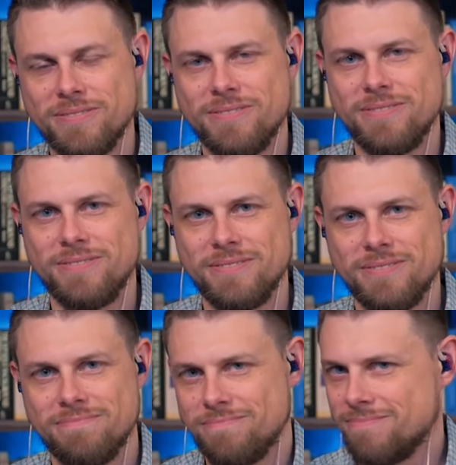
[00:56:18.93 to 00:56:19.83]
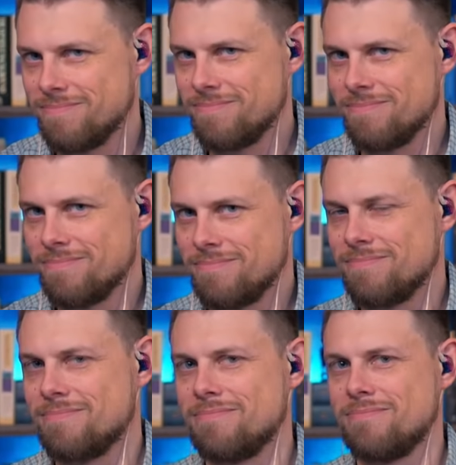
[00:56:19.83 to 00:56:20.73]
Yeah, yeah, yeah. Hey,
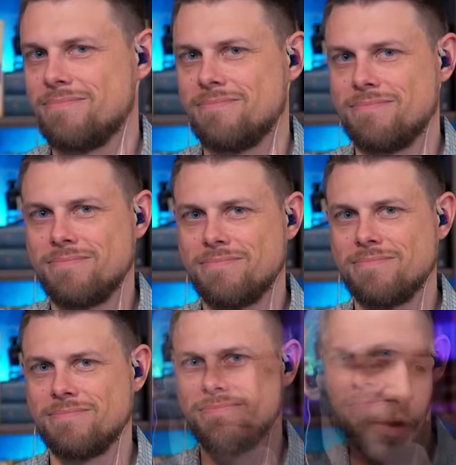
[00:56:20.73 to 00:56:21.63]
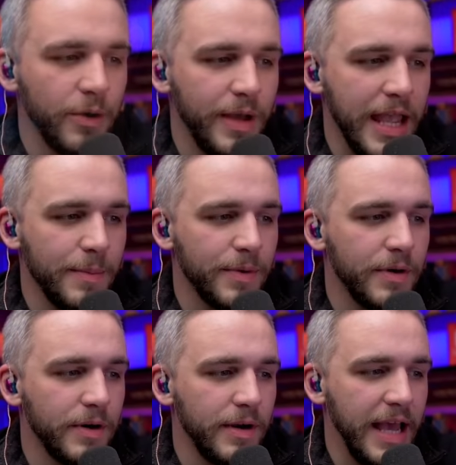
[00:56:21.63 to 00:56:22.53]
I've got a question here, though.
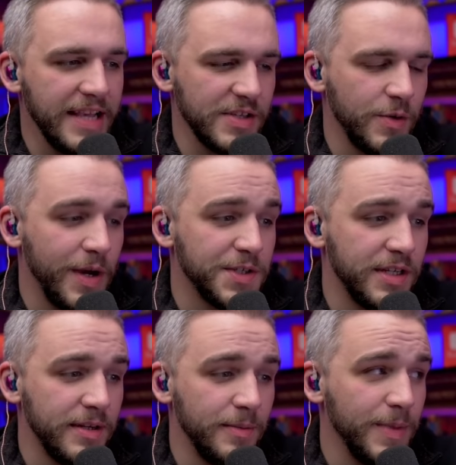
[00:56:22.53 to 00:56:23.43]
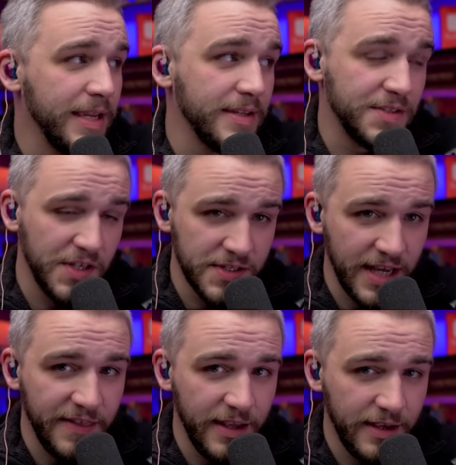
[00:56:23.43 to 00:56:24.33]
Amber has a question because she's, I
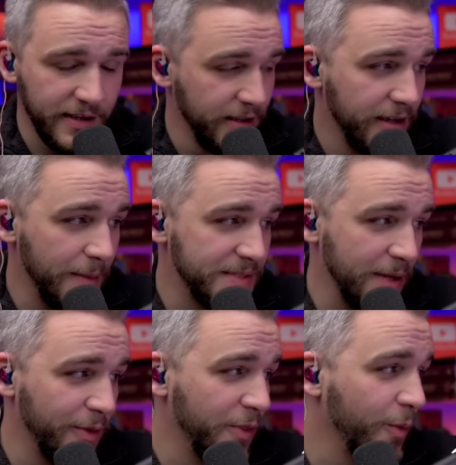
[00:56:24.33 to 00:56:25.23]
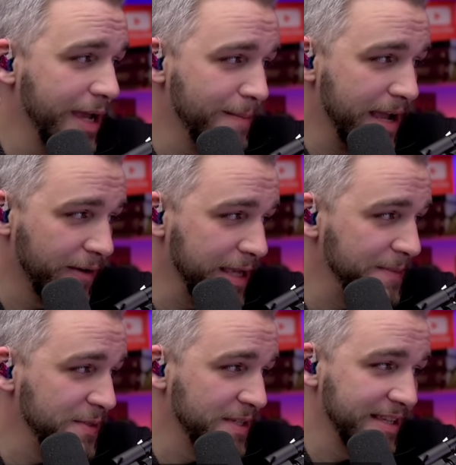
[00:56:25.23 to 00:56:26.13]
think, upset with the way Michael keeps
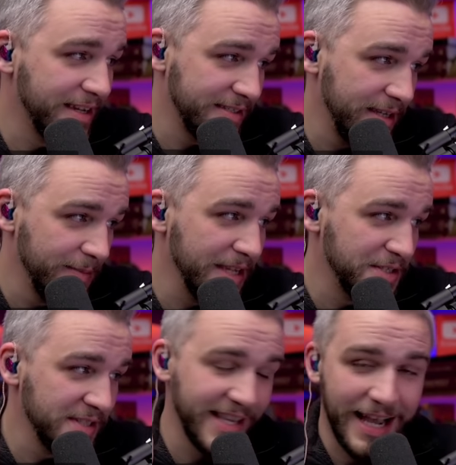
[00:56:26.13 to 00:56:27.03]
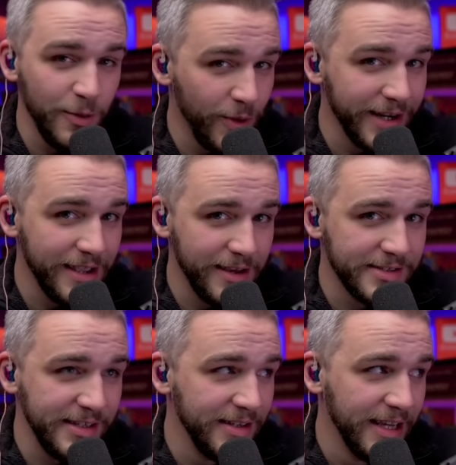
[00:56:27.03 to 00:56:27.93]
using gussied, because she's like, I want to get
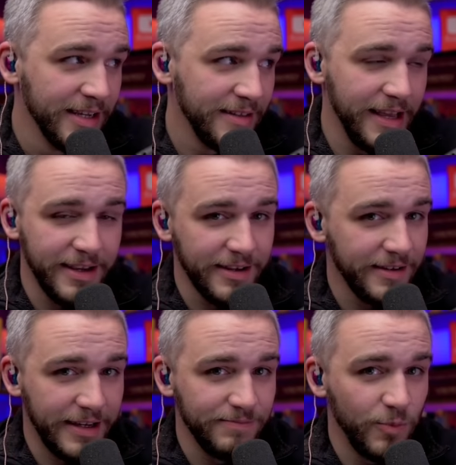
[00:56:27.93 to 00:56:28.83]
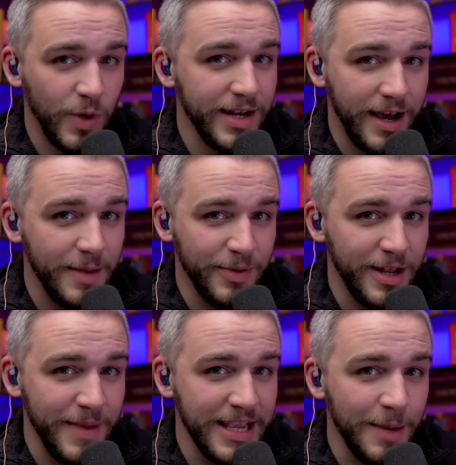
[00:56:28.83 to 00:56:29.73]
gussied. Like, why not put on
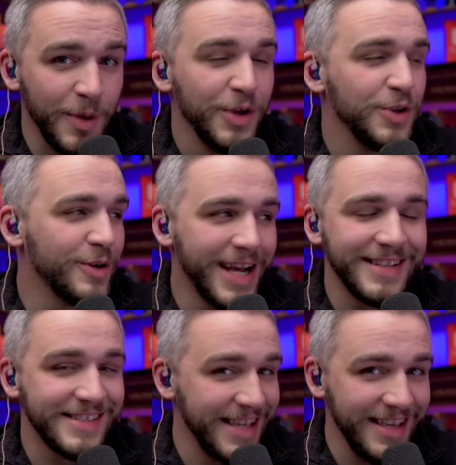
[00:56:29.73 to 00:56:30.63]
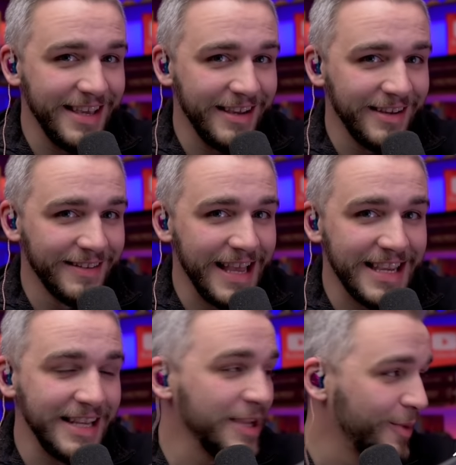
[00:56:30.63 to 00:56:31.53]
makeup? You're not saying like
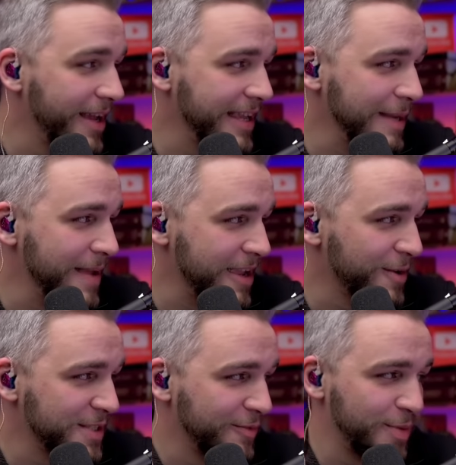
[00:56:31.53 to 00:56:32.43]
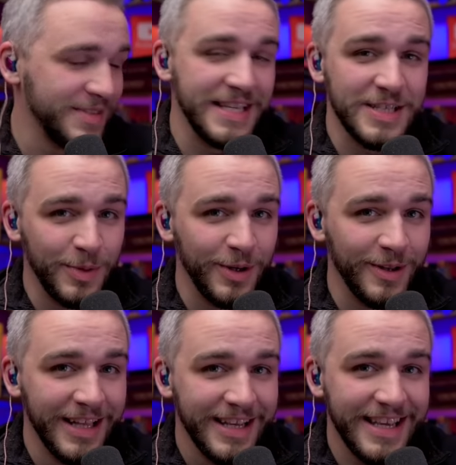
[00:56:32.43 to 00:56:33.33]
getting ready and making yourself presentable
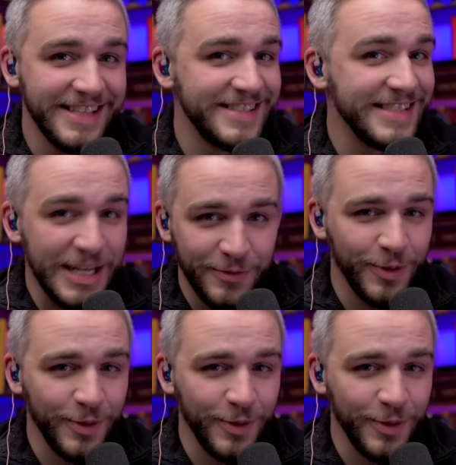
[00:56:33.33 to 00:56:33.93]
is sinful,